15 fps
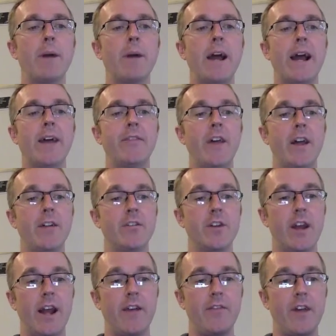And
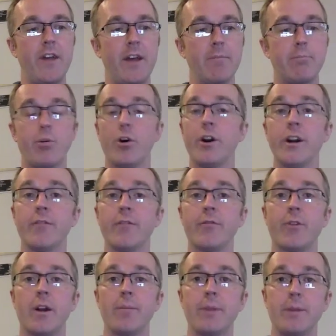then, and then put it in
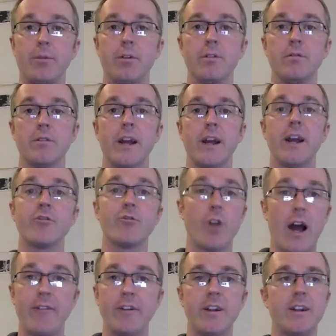front of people and
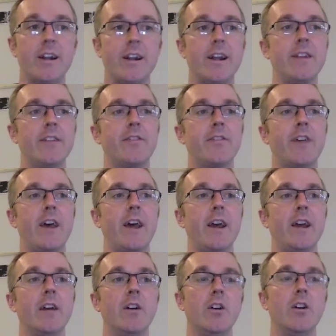drive it and say,
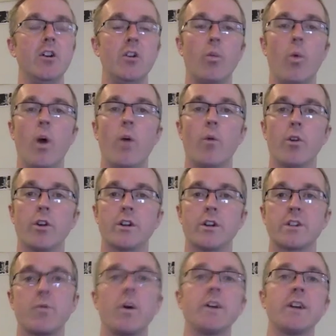what
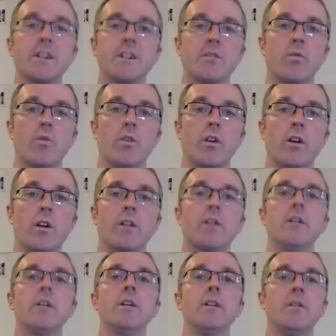works, what doesn't work,
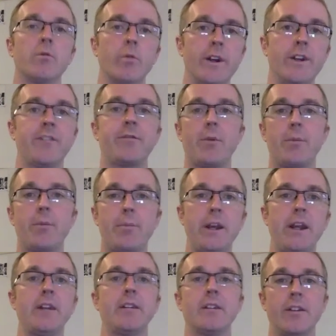rinse,
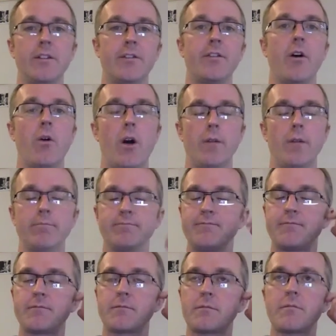repeat, and so on.
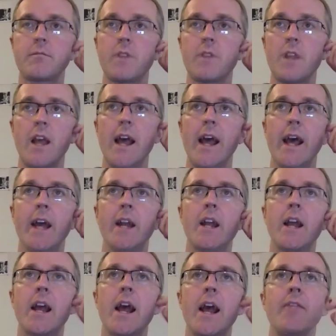Right.
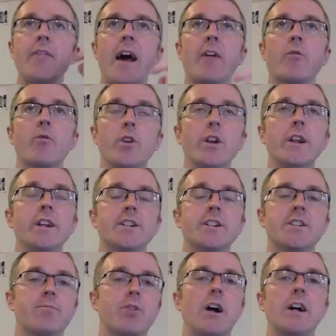And, and that really is
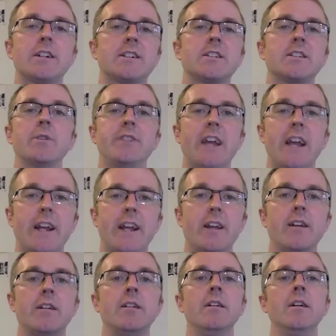the process that we've
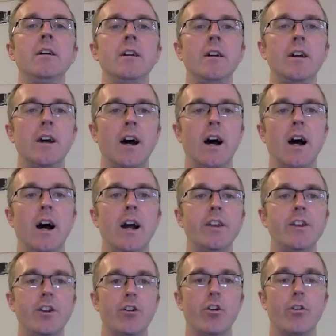taken
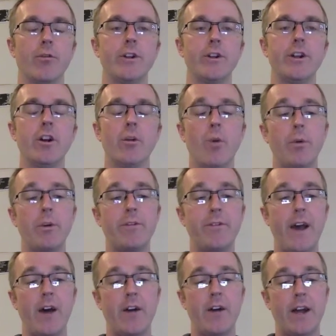uh, year over year. And what we
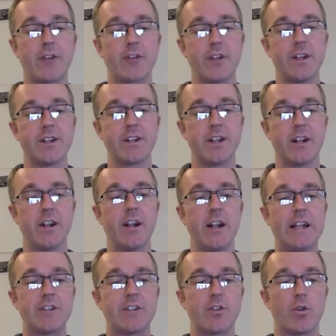found actually is that
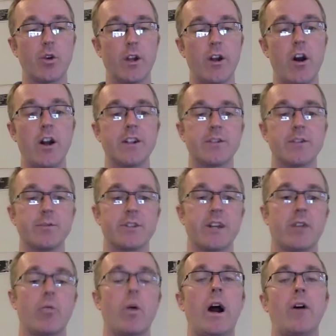is early on is it was
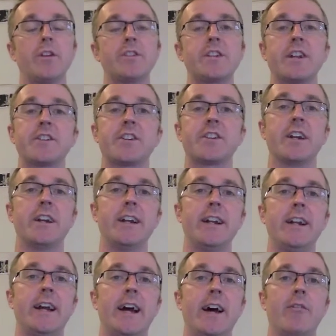like, wow, this thing is going to
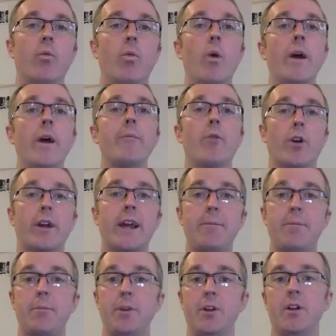need to have way more
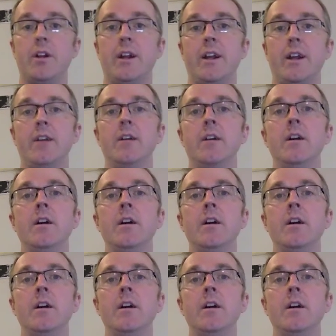capability